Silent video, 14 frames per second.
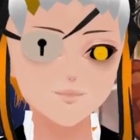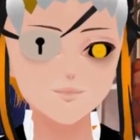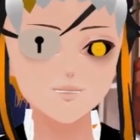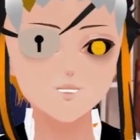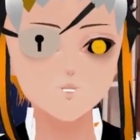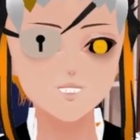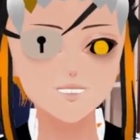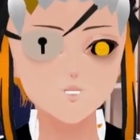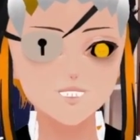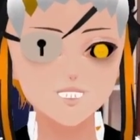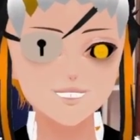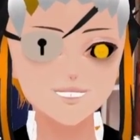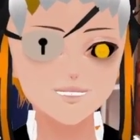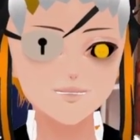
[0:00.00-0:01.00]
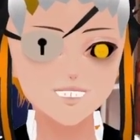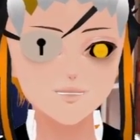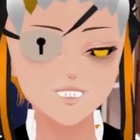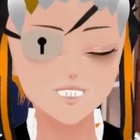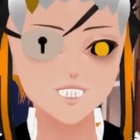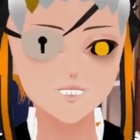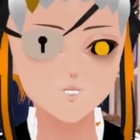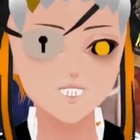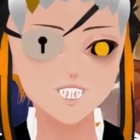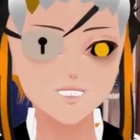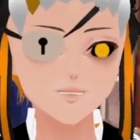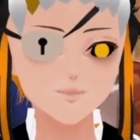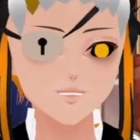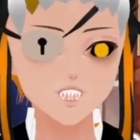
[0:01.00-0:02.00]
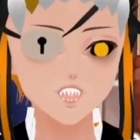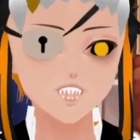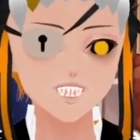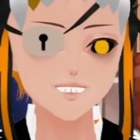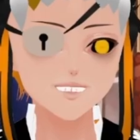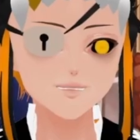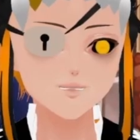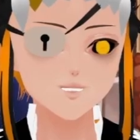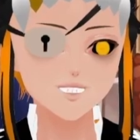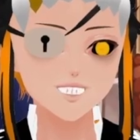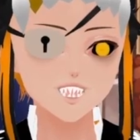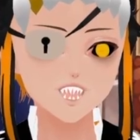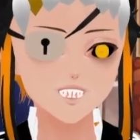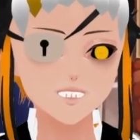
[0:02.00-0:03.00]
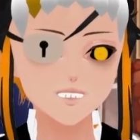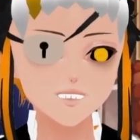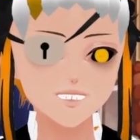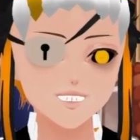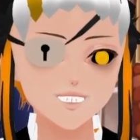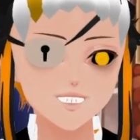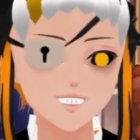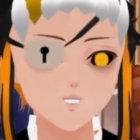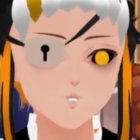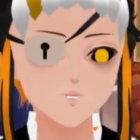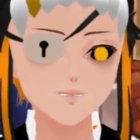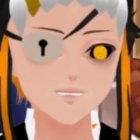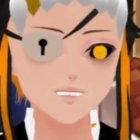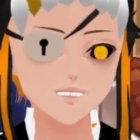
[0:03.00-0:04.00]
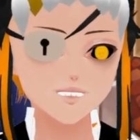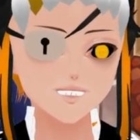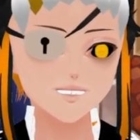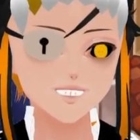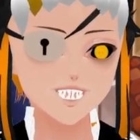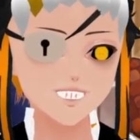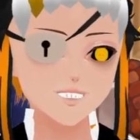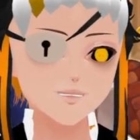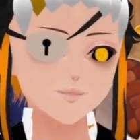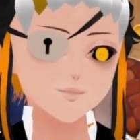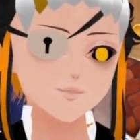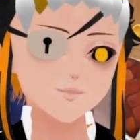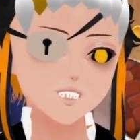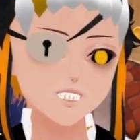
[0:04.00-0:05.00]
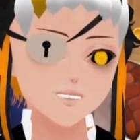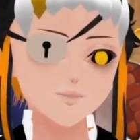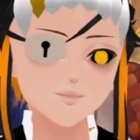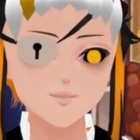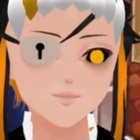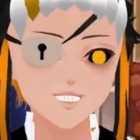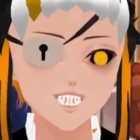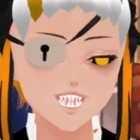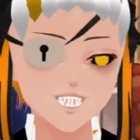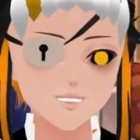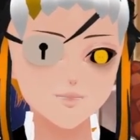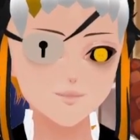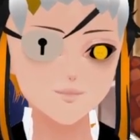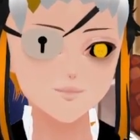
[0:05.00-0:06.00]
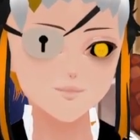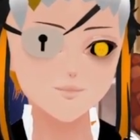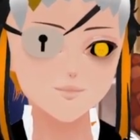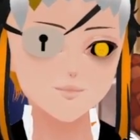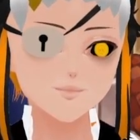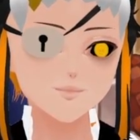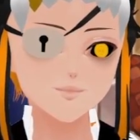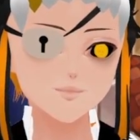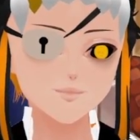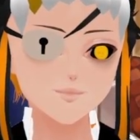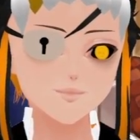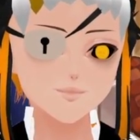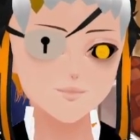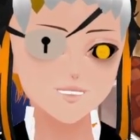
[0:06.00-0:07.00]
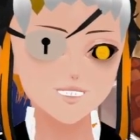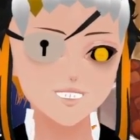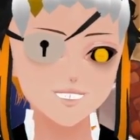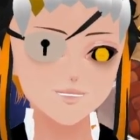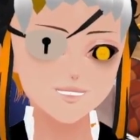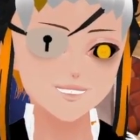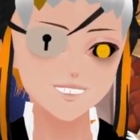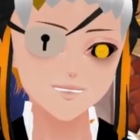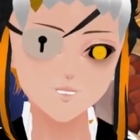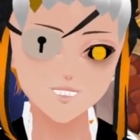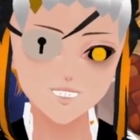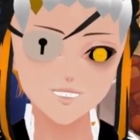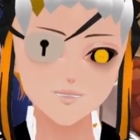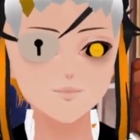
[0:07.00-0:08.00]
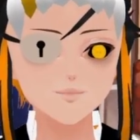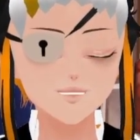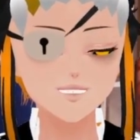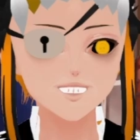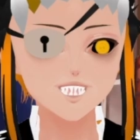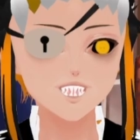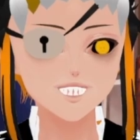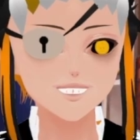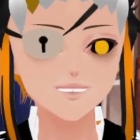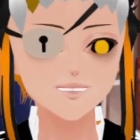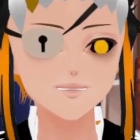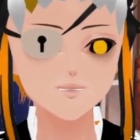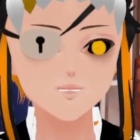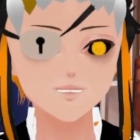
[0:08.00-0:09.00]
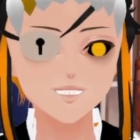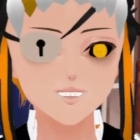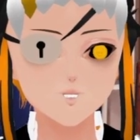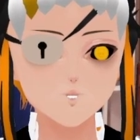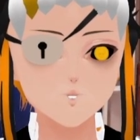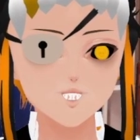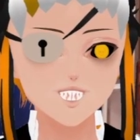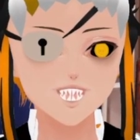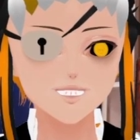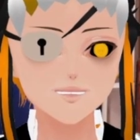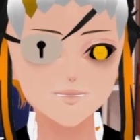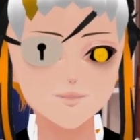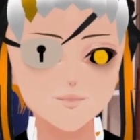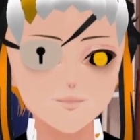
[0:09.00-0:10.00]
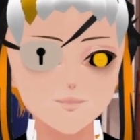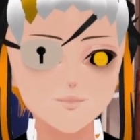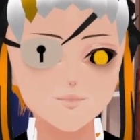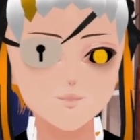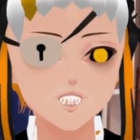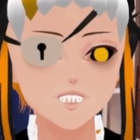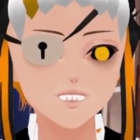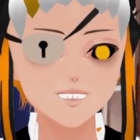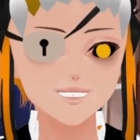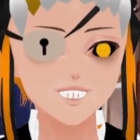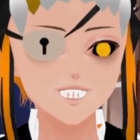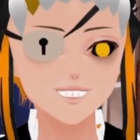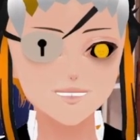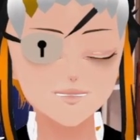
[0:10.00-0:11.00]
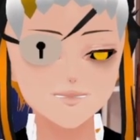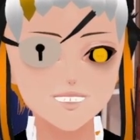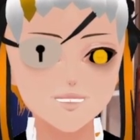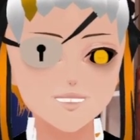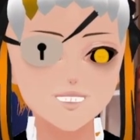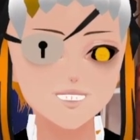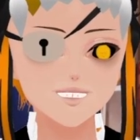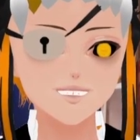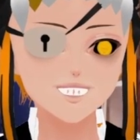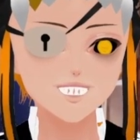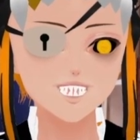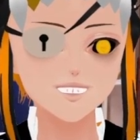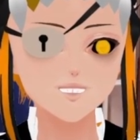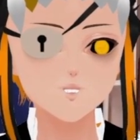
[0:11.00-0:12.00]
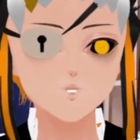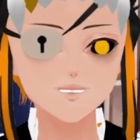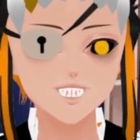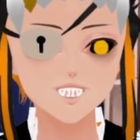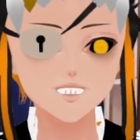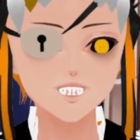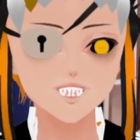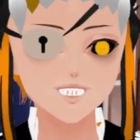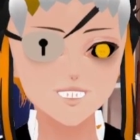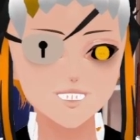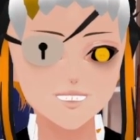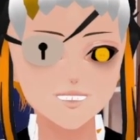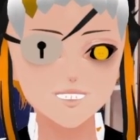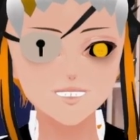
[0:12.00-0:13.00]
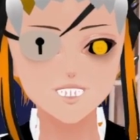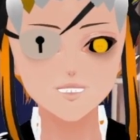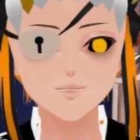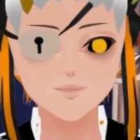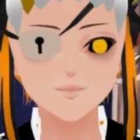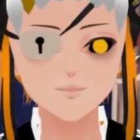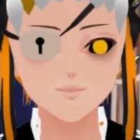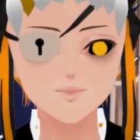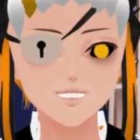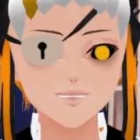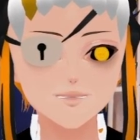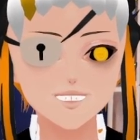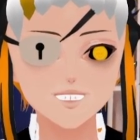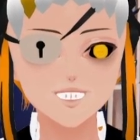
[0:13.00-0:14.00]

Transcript: Dealing with that's going to be a little bit annoying since we already used our early game removal. Um, we actually it depends. We do have four damage. If they attack into one of our minions, we can basically